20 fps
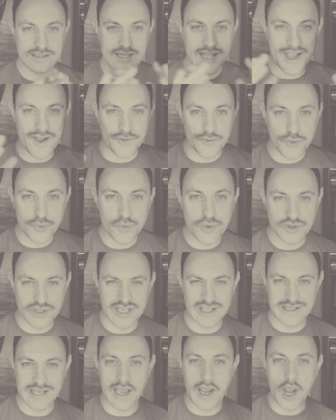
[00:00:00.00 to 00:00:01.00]
if we were to
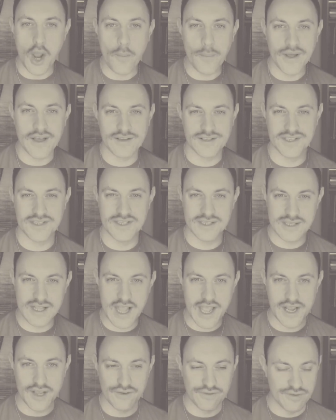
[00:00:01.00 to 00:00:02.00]
take a person's
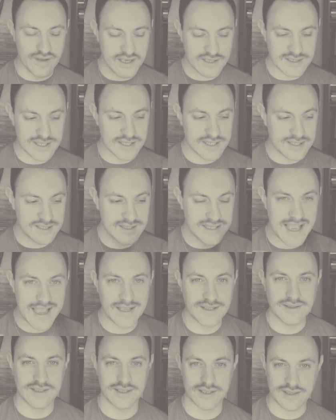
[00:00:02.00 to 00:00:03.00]
life as a
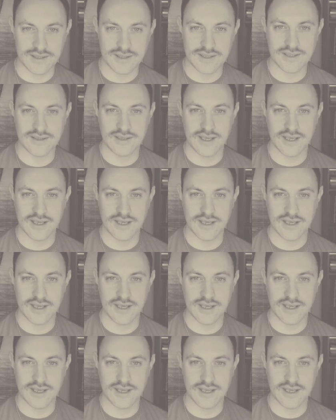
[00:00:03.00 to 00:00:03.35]
sentence,